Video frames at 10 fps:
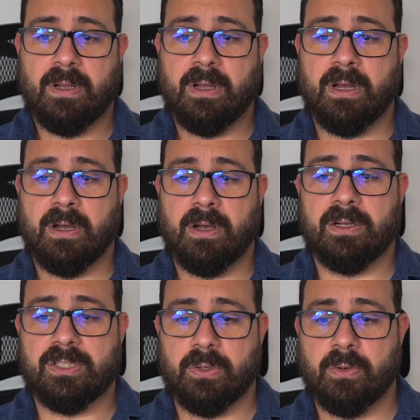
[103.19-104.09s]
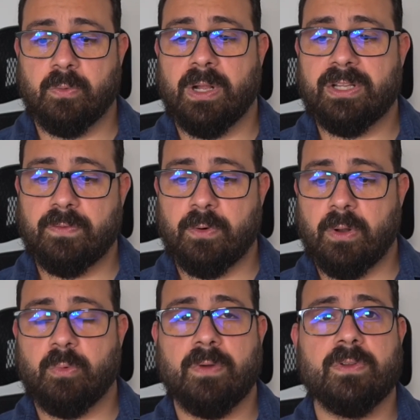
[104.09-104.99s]
Uh, so while the
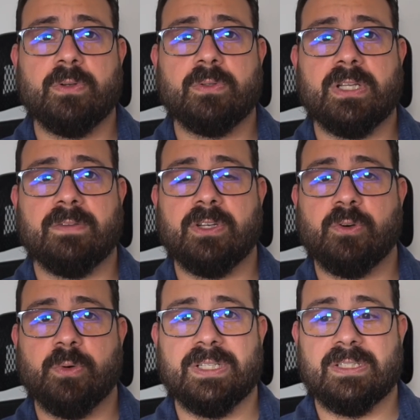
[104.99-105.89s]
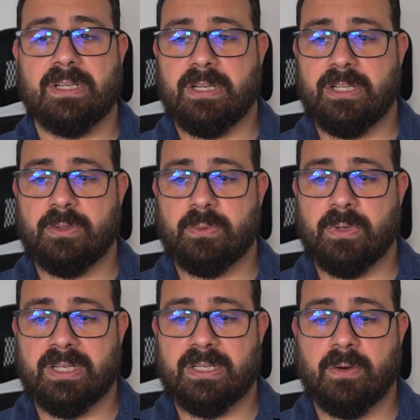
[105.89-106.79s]
overall revenues have increased slightly to uh,